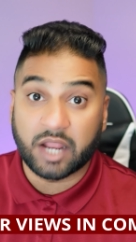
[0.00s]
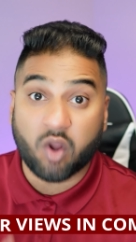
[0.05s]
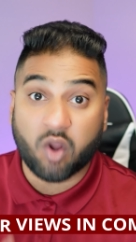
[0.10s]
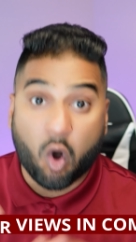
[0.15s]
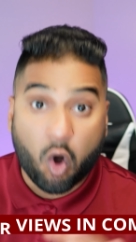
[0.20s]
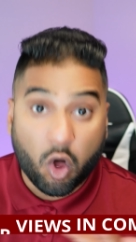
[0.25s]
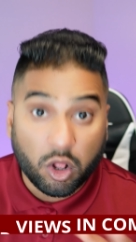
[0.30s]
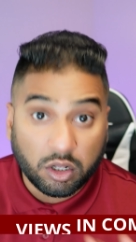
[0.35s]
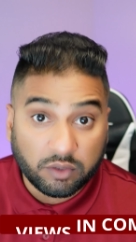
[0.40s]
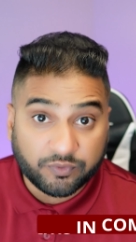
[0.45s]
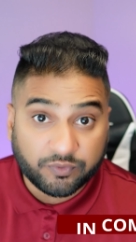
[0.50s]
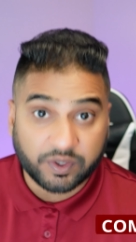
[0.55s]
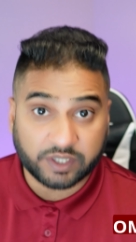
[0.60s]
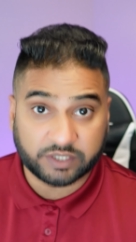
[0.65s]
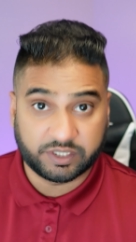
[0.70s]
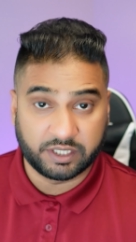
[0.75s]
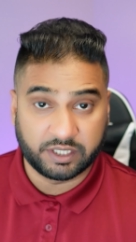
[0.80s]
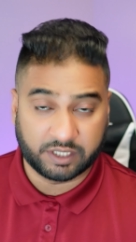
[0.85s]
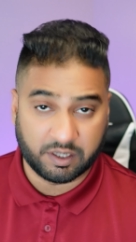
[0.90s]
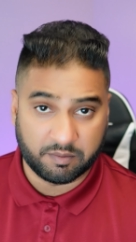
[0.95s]
and all
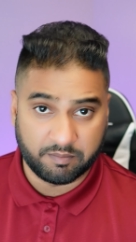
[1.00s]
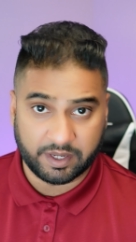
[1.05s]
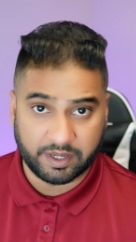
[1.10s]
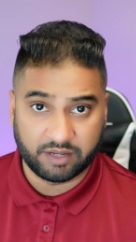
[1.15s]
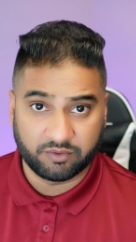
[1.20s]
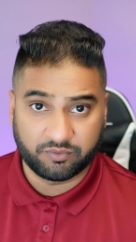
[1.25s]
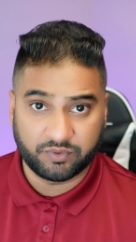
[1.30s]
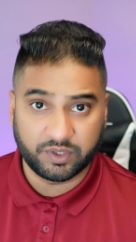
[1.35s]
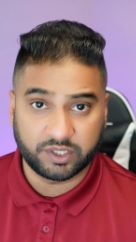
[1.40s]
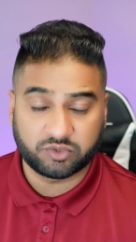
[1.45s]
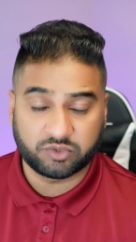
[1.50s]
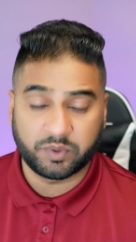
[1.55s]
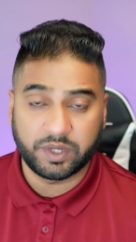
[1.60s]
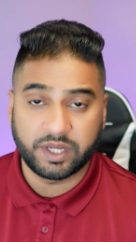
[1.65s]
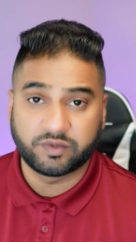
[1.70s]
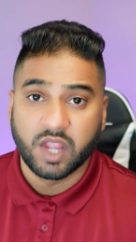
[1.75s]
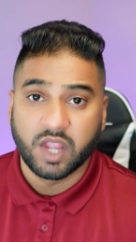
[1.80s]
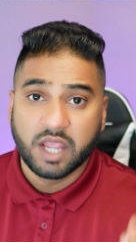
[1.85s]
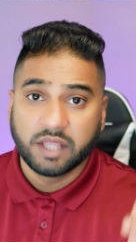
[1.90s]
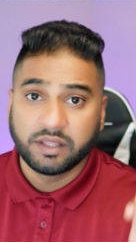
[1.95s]
fixed income
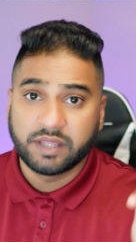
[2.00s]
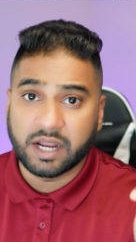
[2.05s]
beneficiaries,